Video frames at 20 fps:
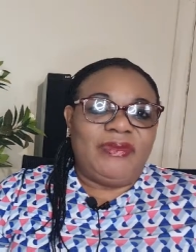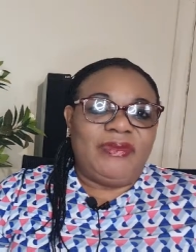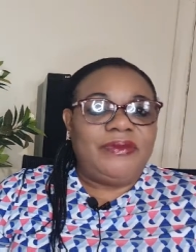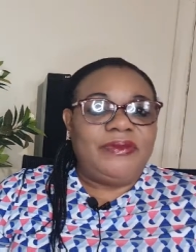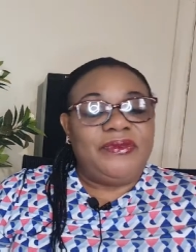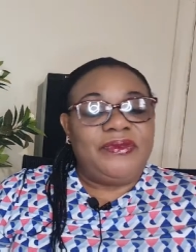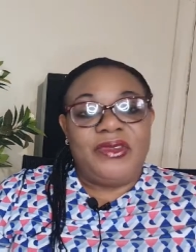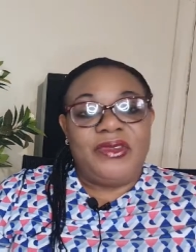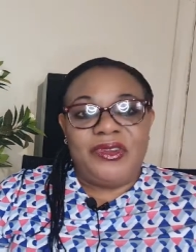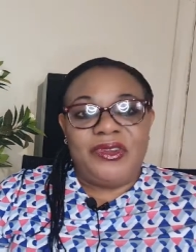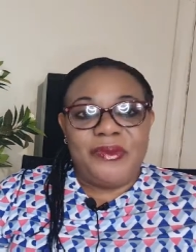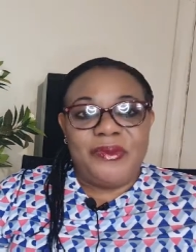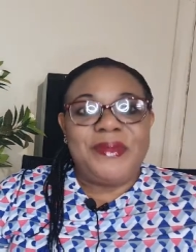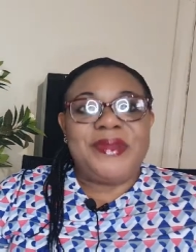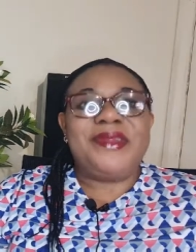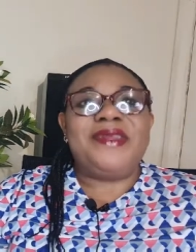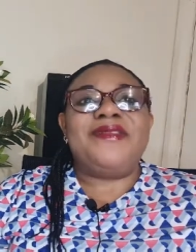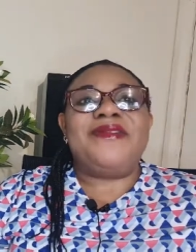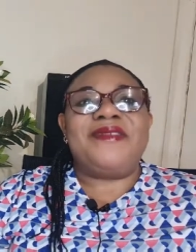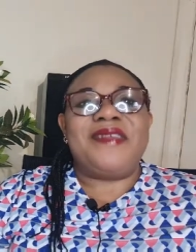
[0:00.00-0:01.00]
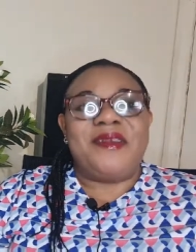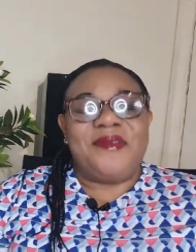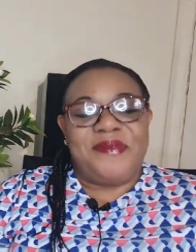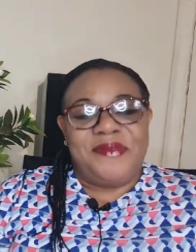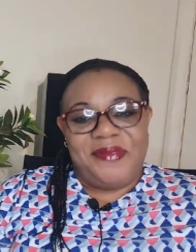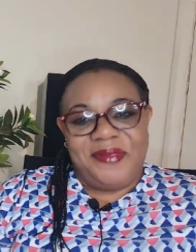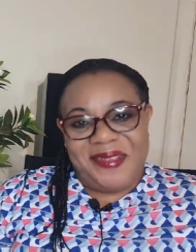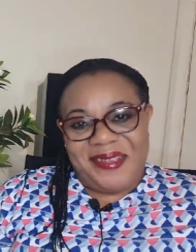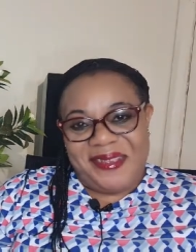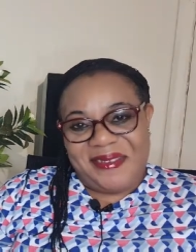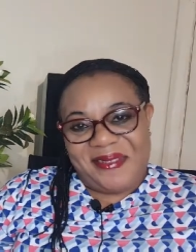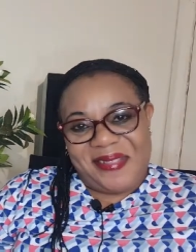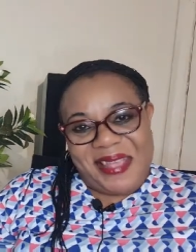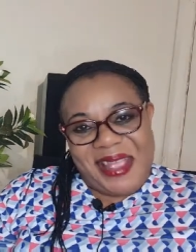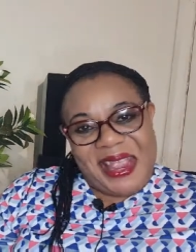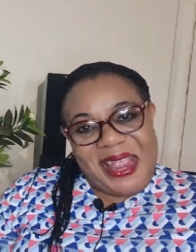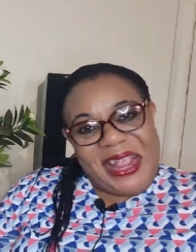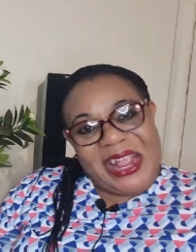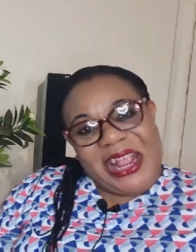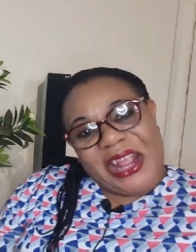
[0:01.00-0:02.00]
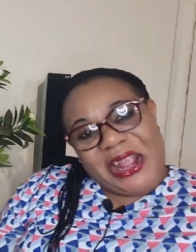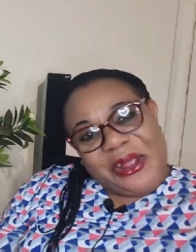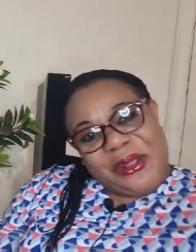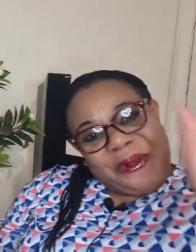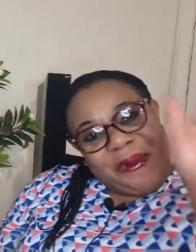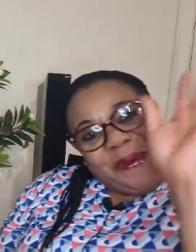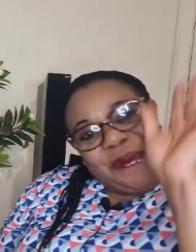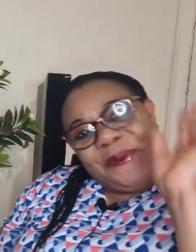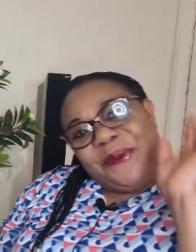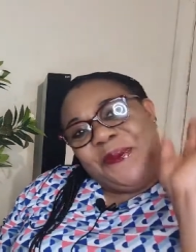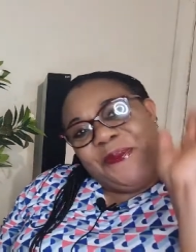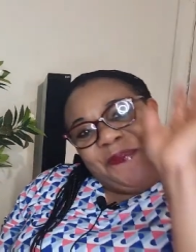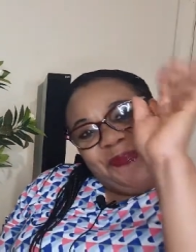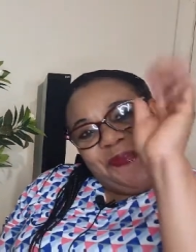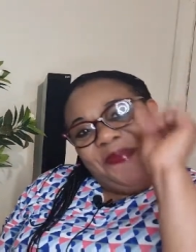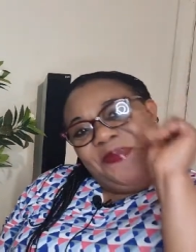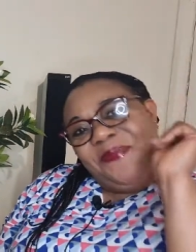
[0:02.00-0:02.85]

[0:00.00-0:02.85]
Even they don't mean it, say thank you.